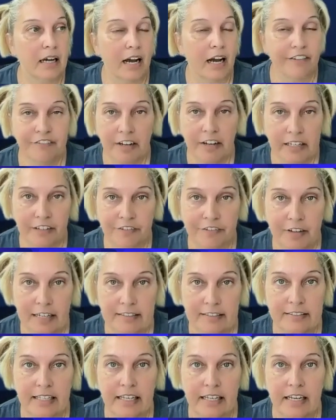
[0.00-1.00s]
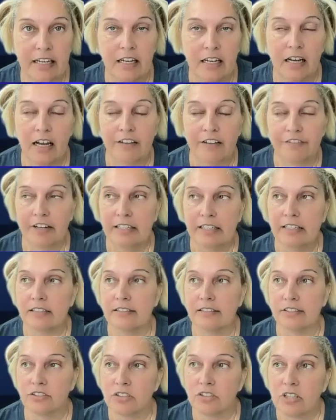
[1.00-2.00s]
I find it fascinating. I find it
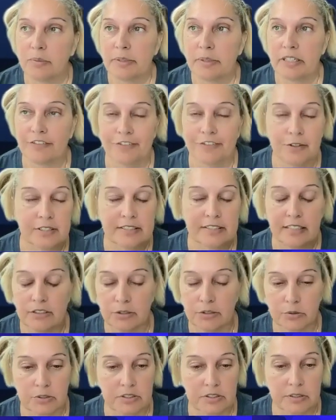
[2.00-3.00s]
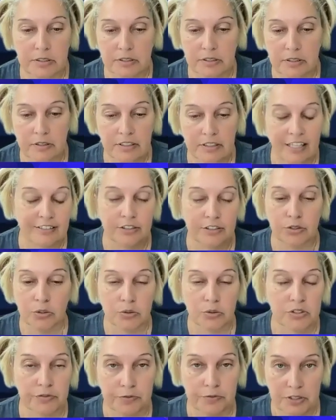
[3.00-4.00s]
disturbing, of course, that
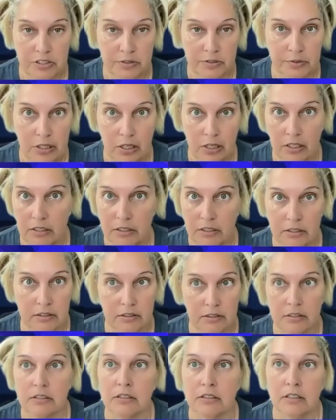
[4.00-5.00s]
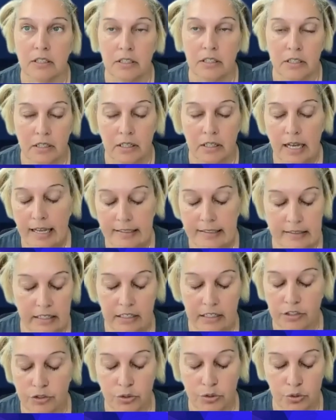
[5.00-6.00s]
Zeus, first of all, in
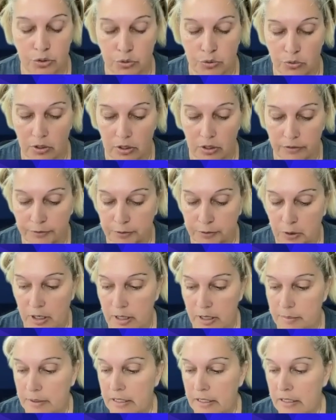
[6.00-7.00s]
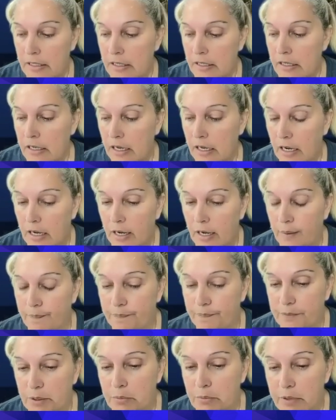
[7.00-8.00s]
his usual form,
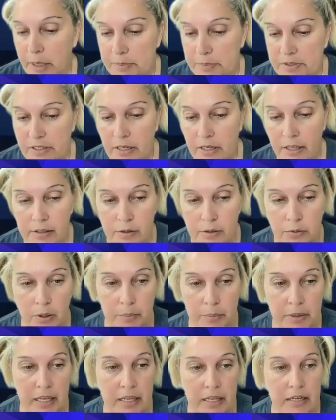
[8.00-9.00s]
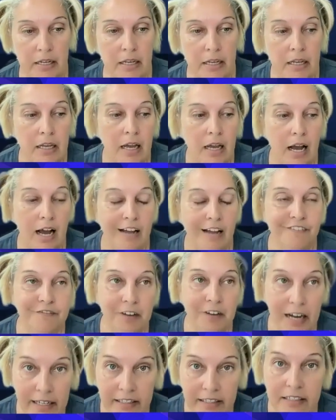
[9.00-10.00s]
rapes another woman. I
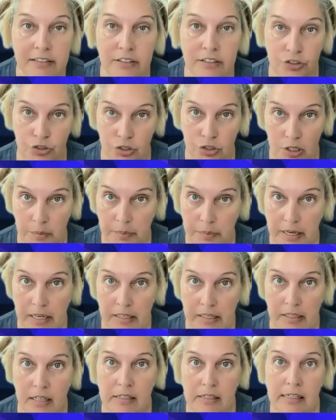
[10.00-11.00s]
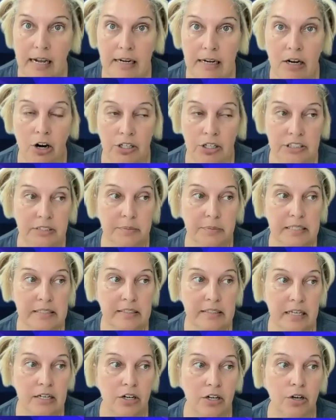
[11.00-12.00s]
find it disturbing that
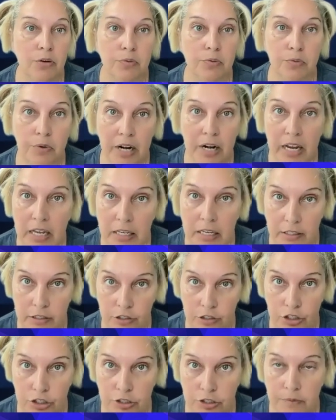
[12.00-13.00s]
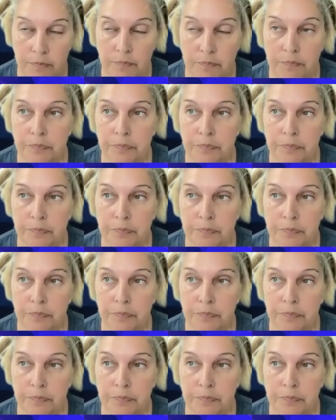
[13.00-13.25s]
Artemis, in her rage,